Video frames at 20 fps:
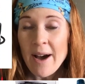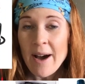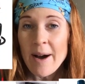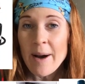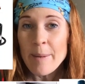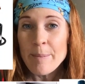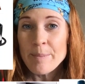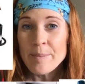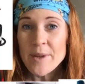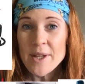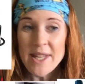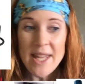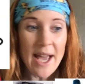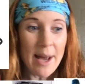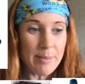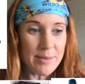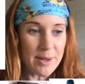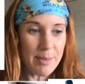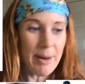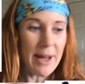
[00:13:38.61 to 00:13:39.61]

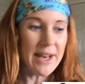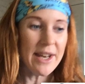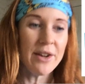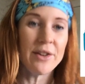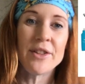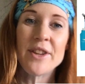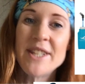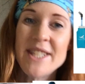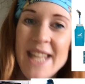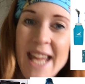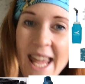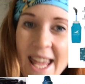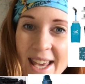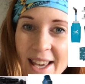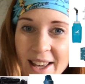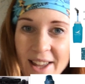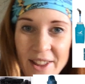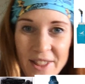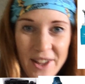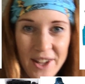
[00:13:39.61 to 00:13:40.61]
Depending on the
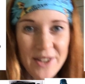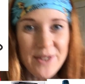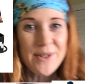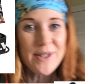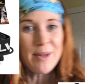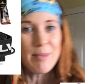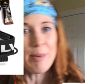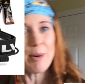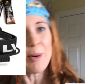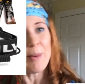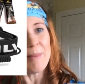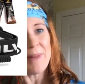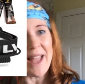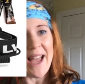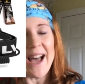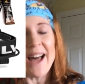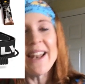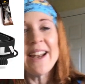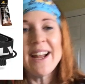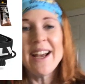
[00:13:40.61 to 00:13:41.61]
tier that you support me
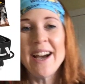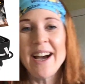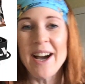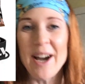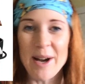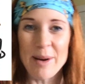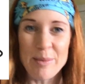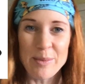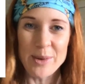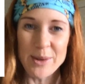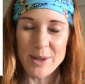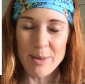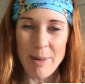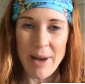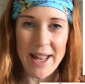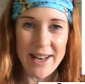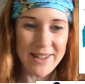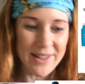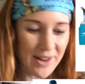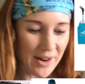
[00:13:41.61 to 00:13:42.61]
at, will
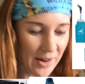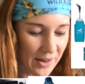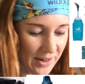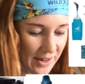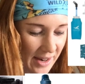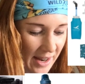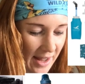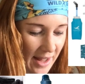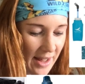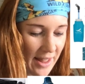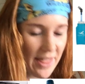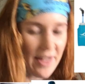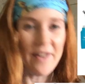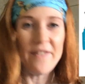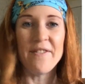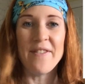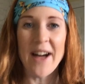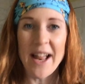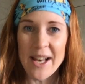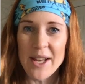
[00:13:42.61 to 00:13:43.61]
depend on the
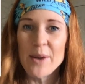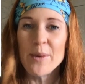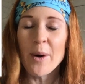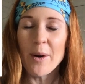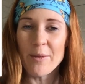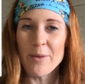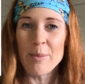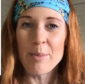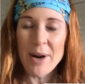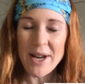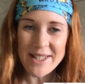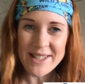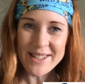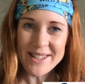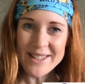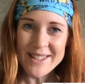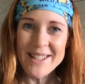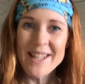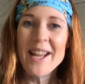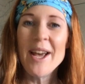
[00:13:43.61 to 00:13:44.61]
value of the
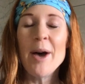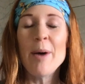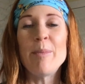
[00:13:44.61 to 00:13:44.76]
present,